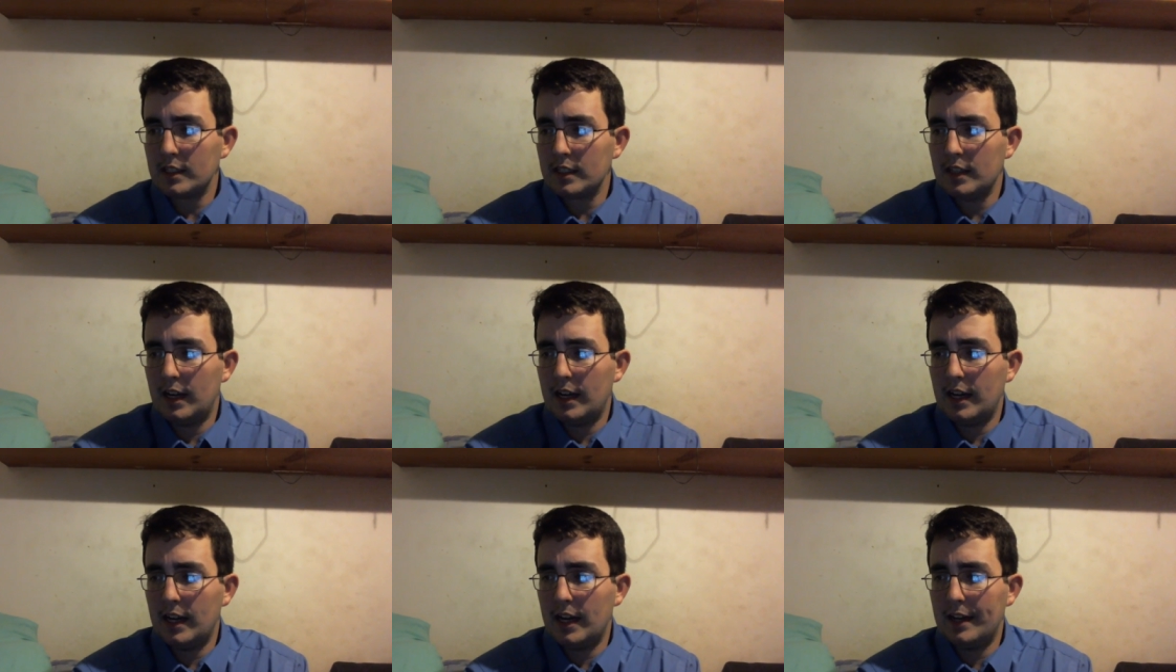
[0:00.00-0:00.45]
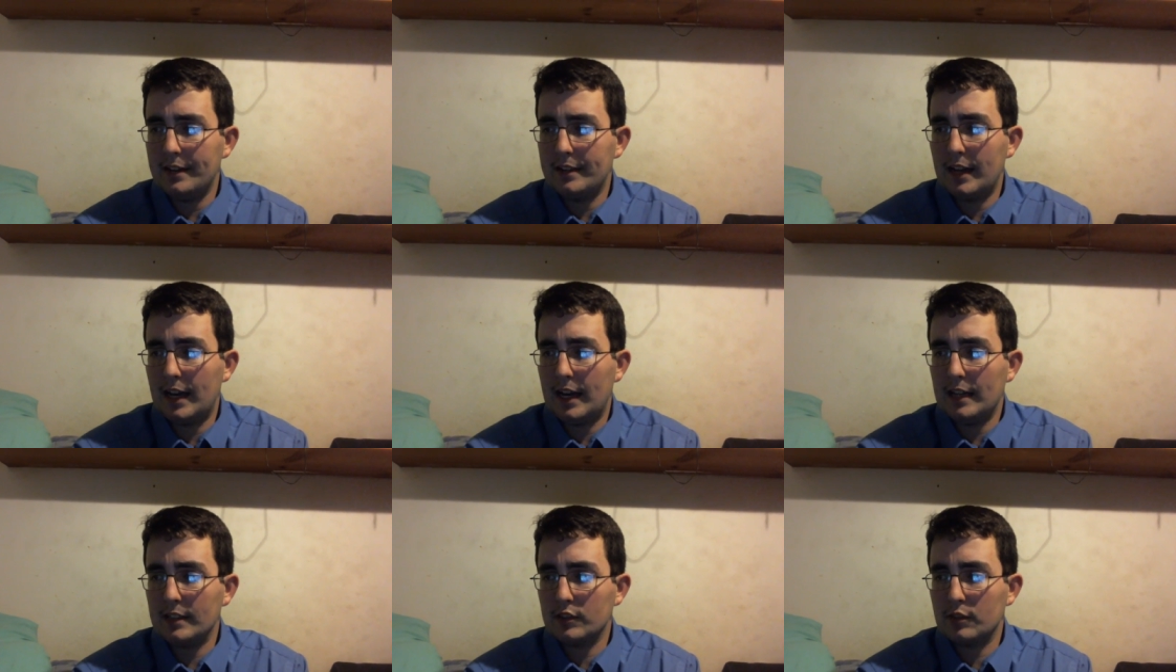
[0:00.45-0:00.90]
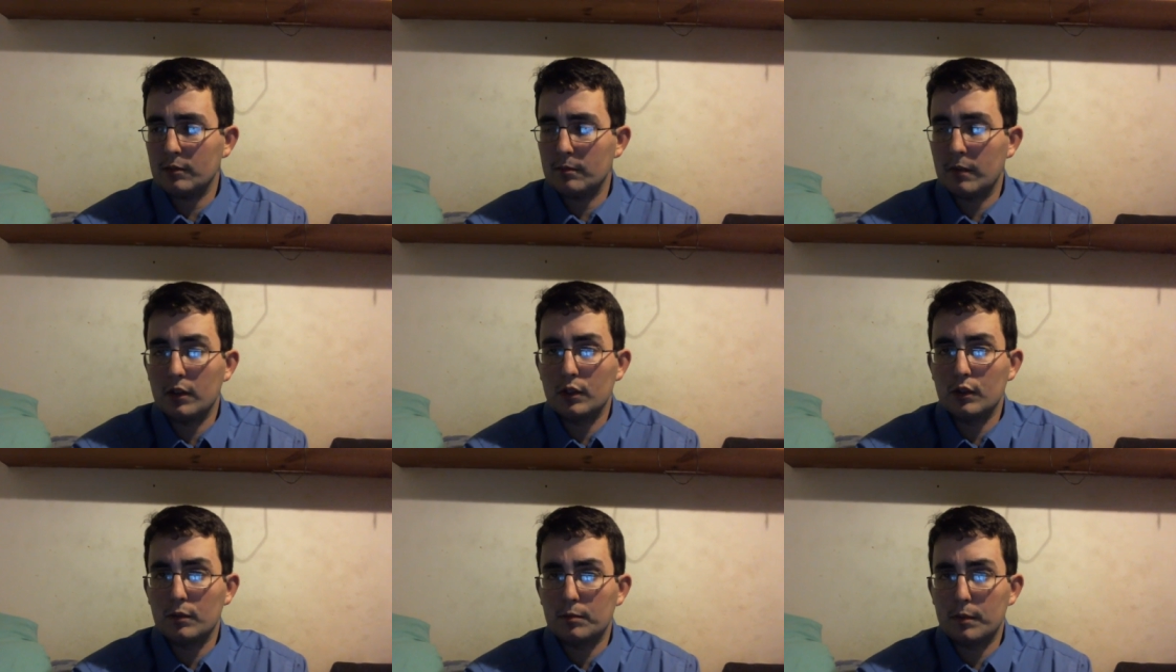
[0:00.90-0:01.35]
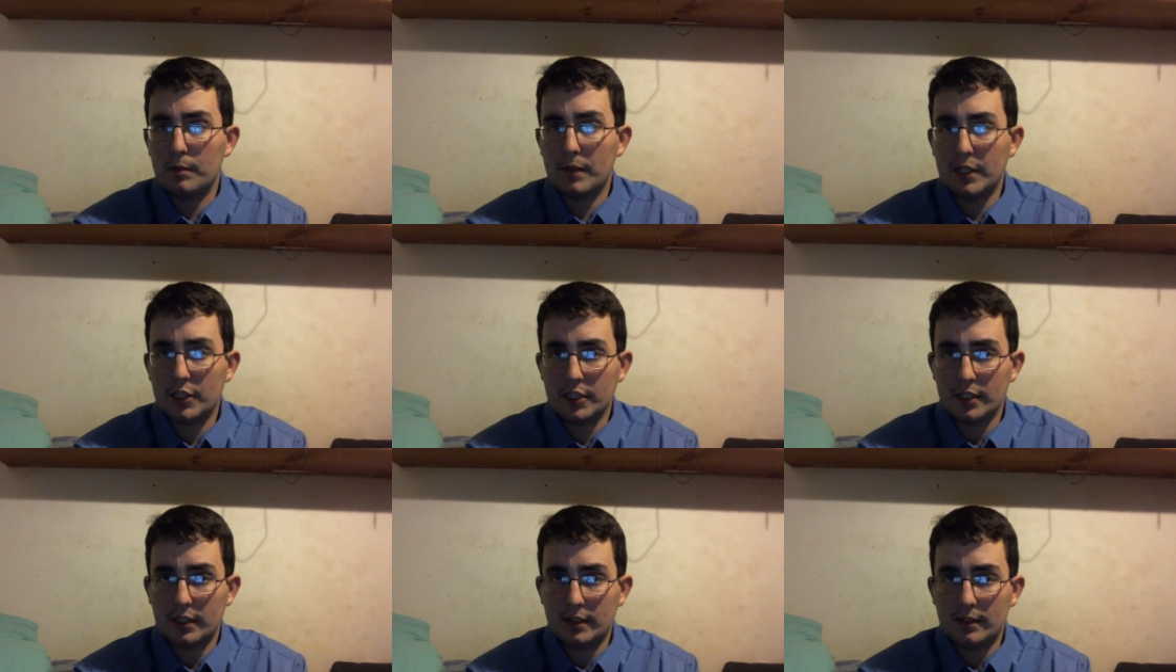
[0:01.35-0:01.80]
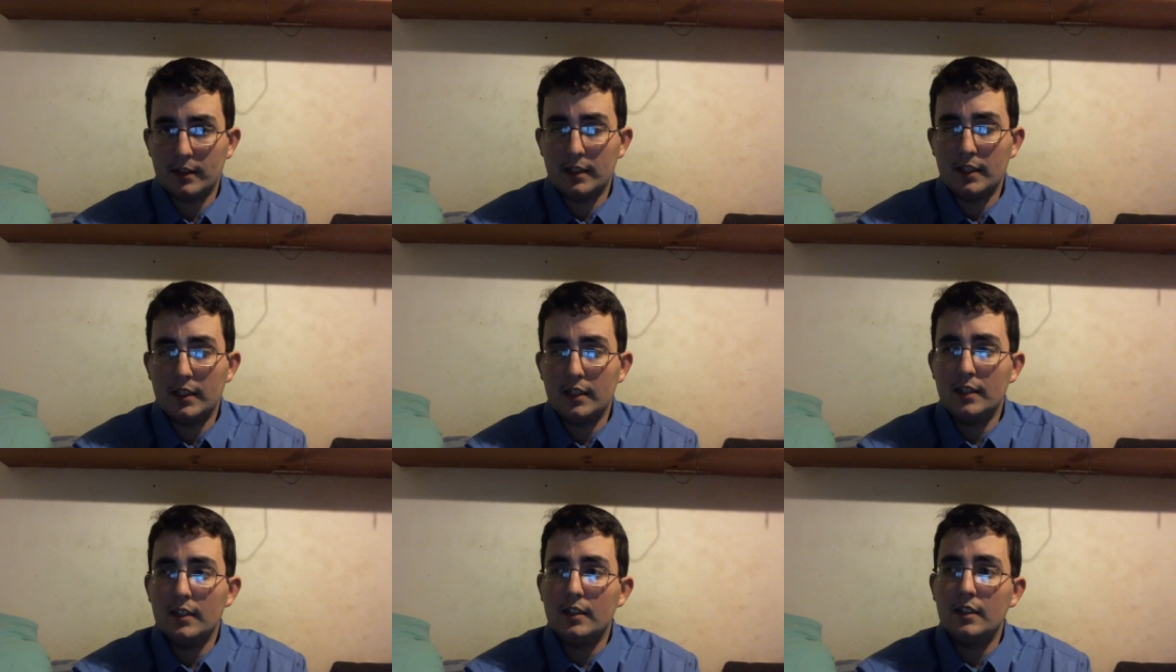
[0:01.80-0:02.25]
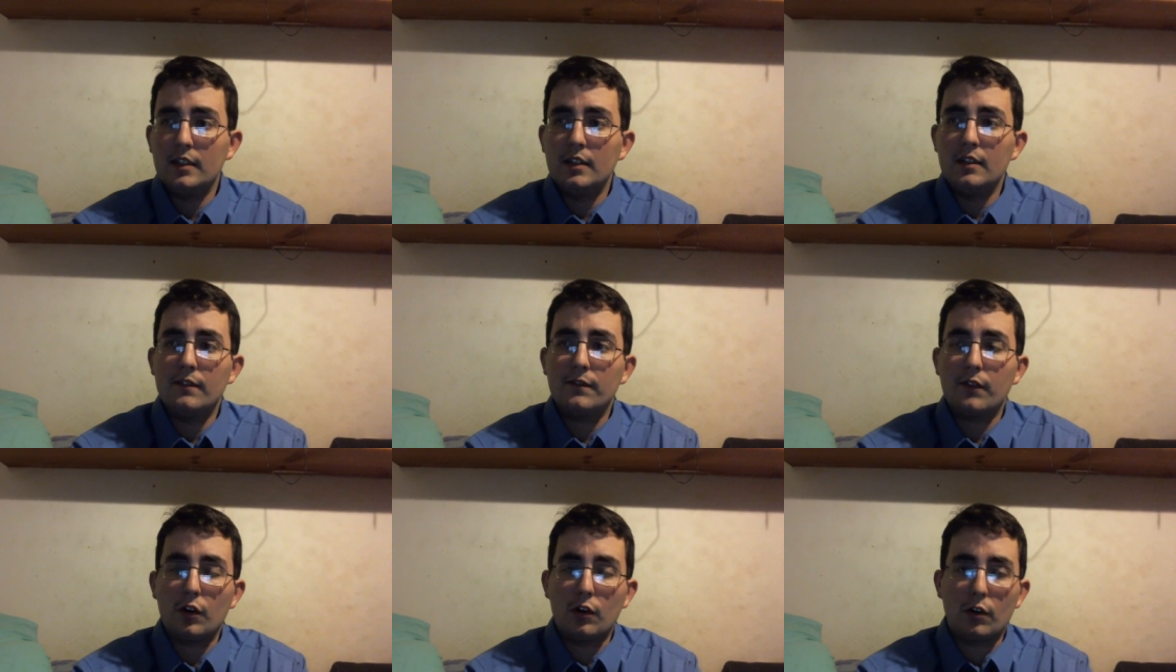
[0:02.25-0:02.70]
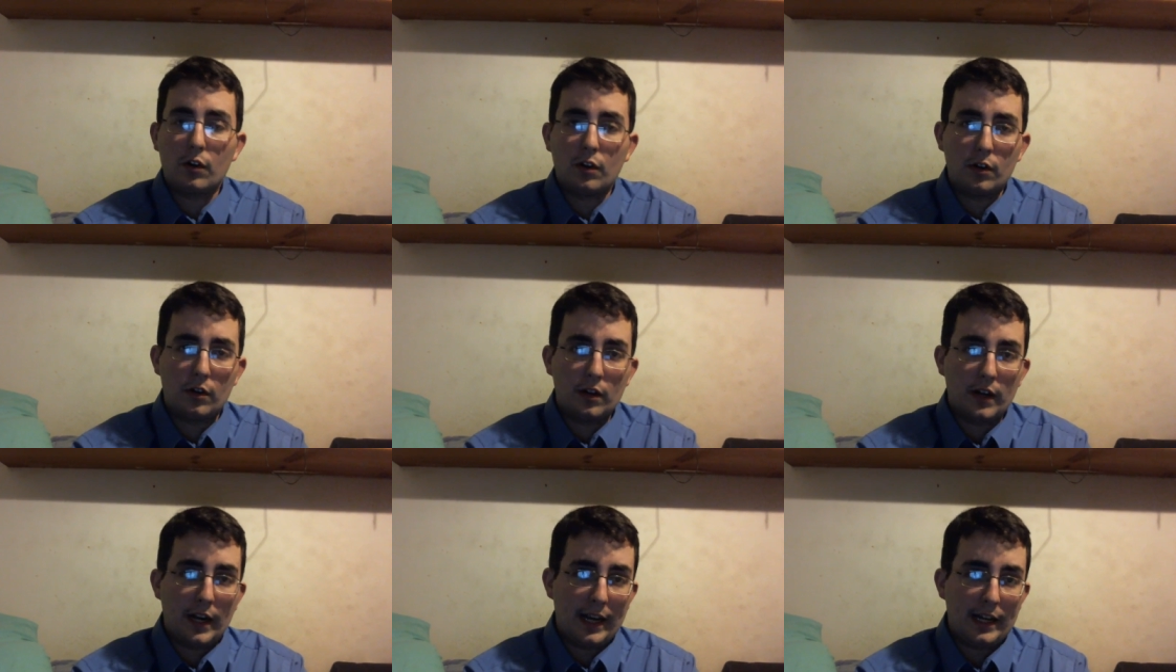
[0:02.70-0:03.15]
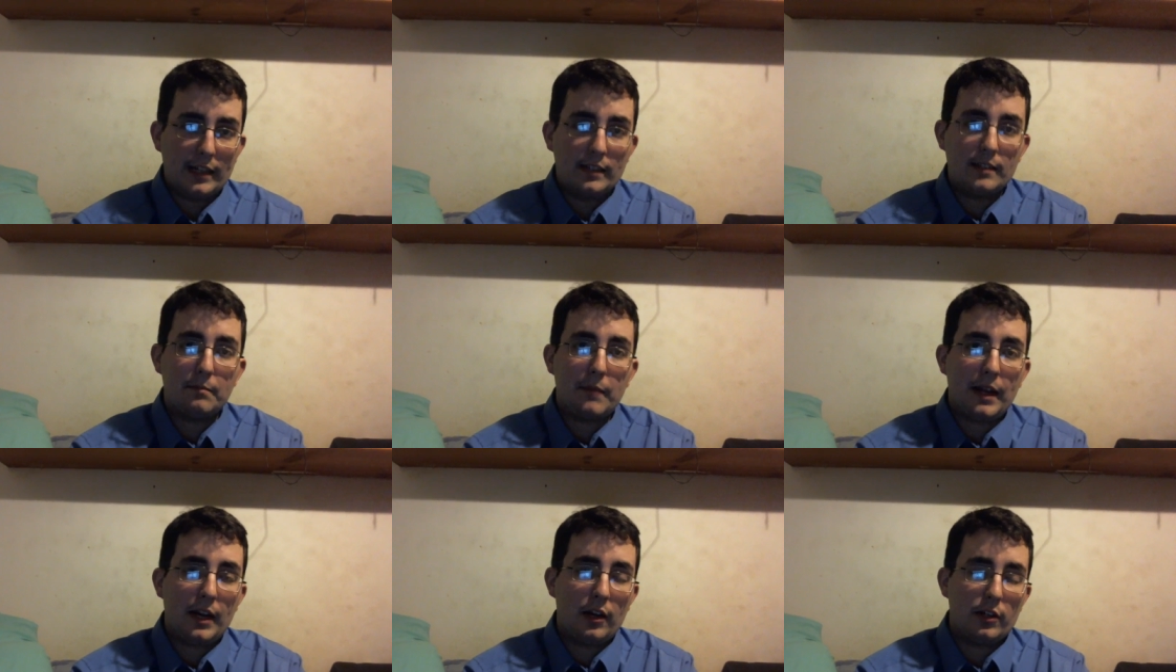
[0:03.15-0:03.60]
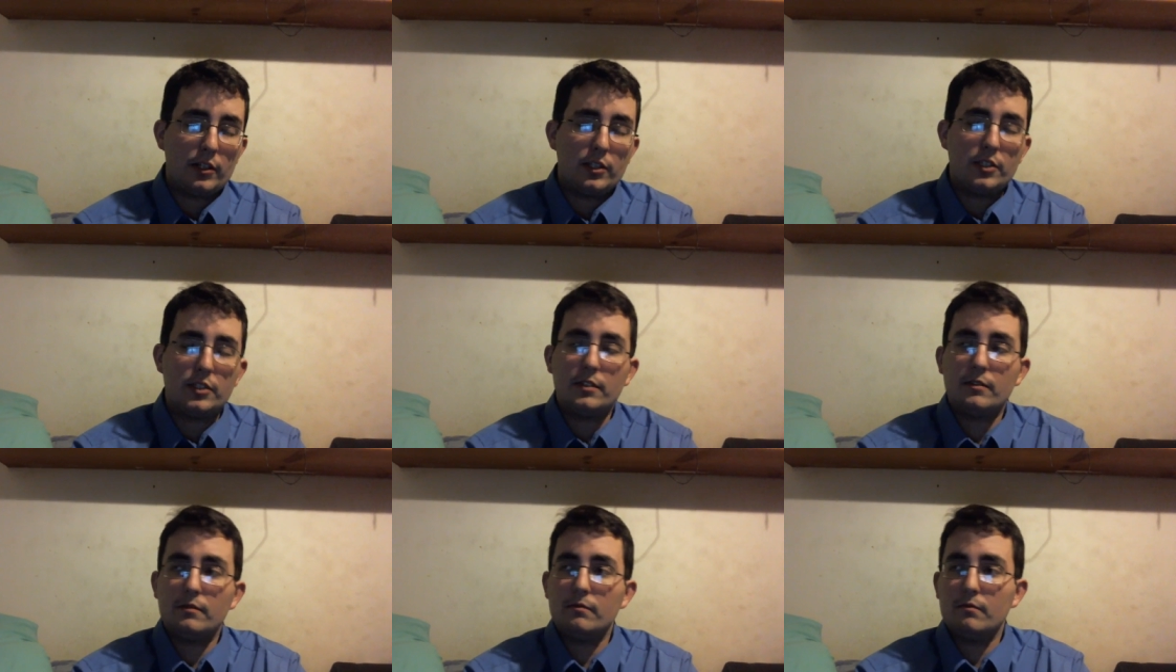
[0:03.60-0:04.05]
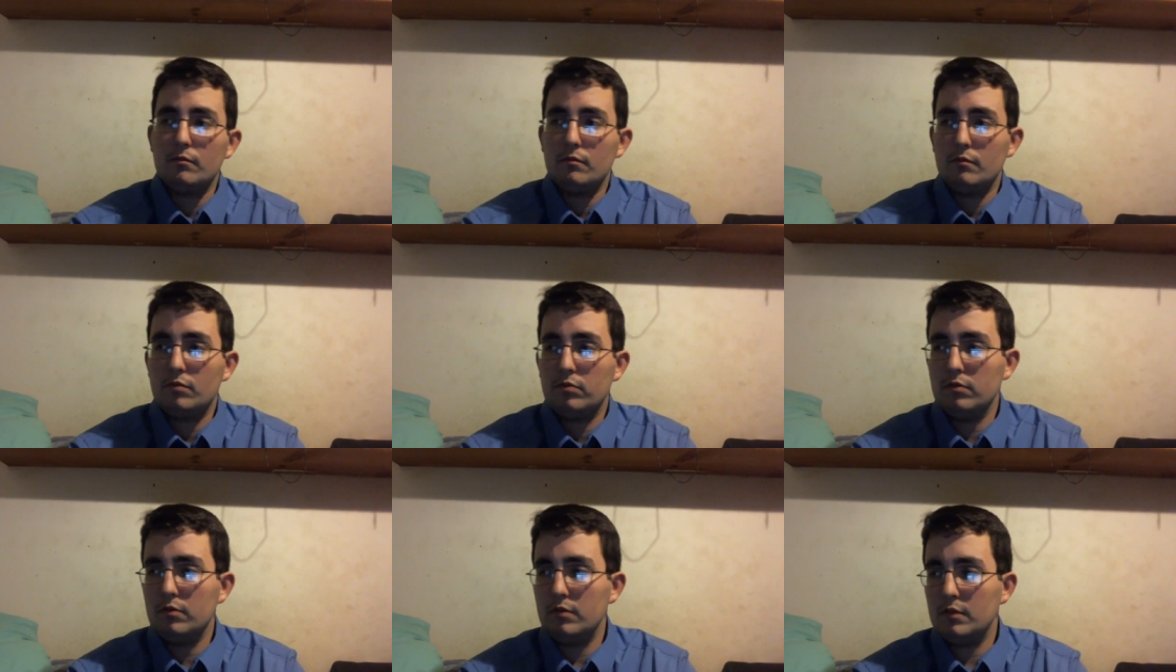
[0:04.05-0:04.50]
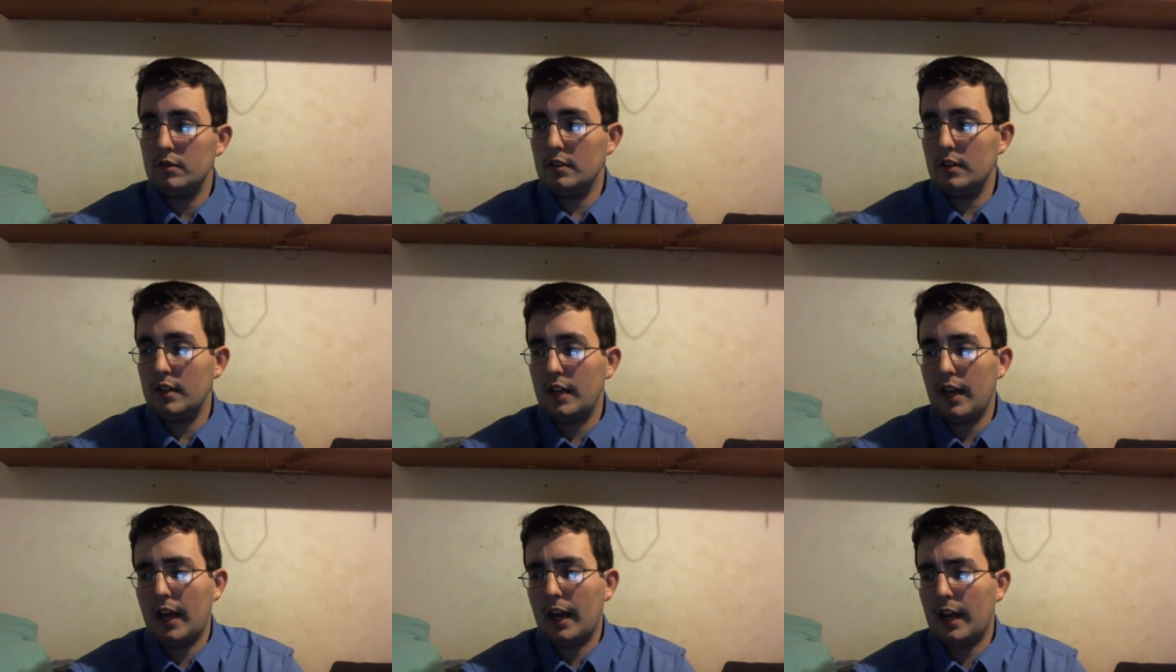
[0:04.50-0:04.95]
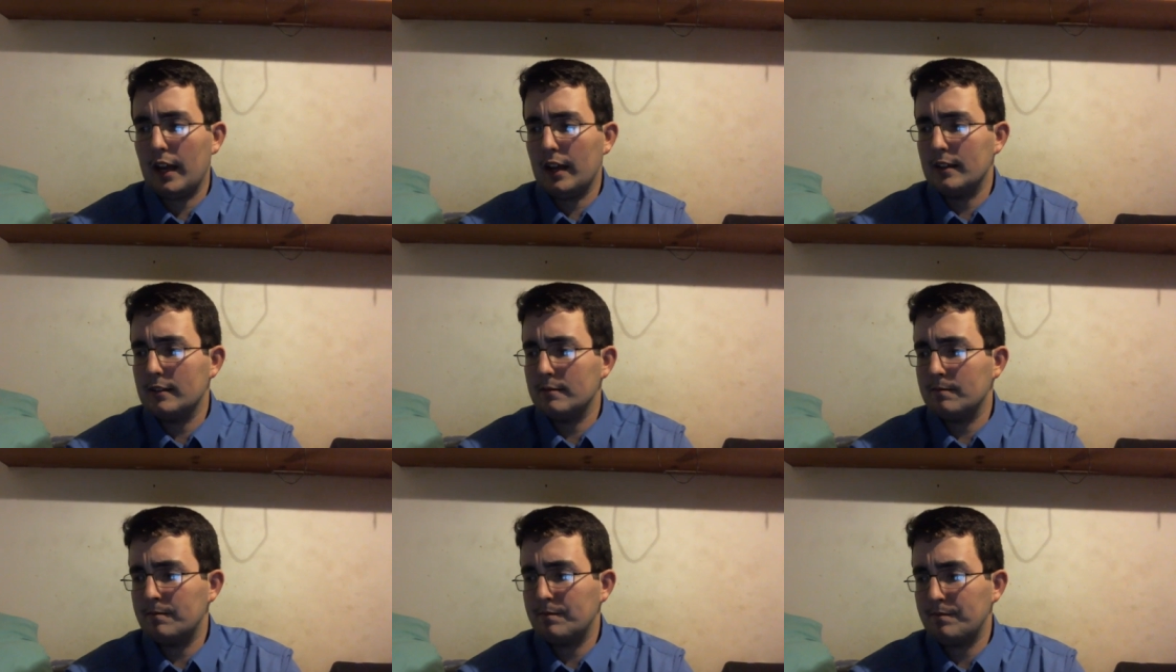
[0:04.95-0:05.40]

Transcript: I had to ask her mother permission for her hand in marriage, and